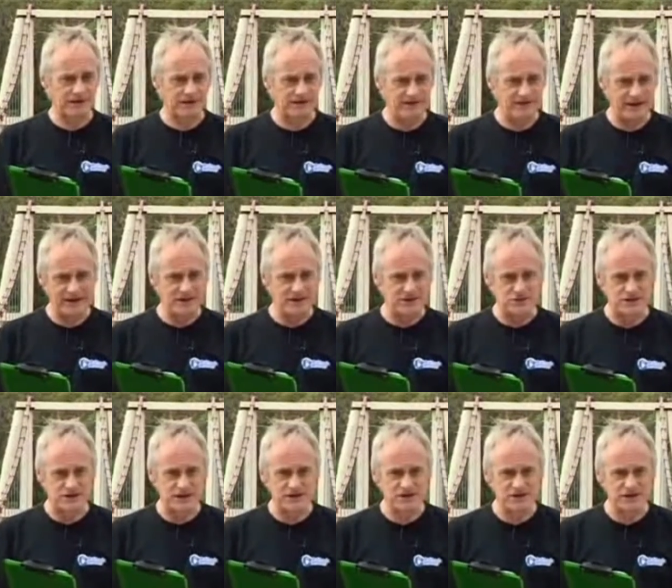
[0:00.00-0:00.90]
little, if any,
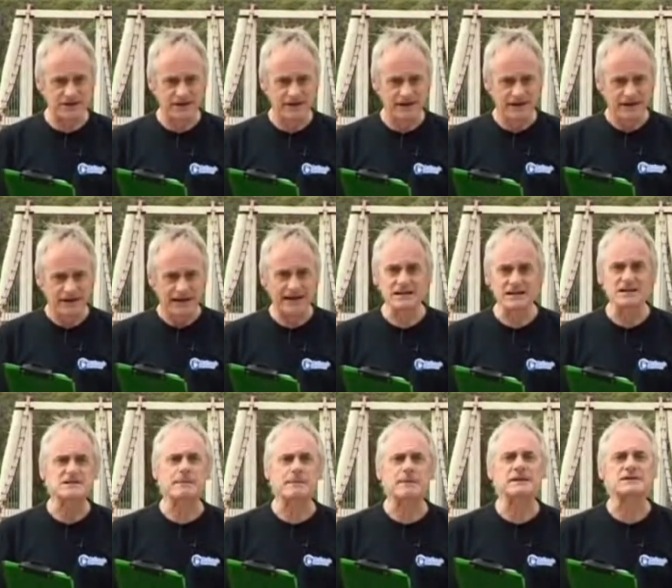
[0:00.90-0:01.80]
introduction.
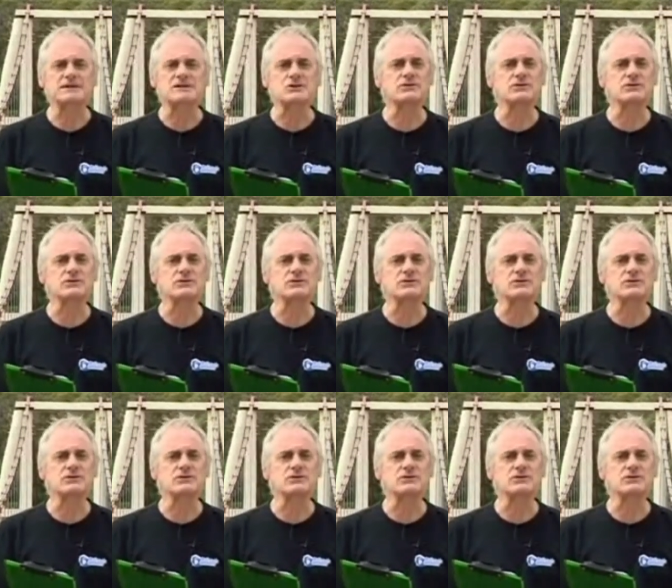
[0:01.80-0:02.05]
Helen speaks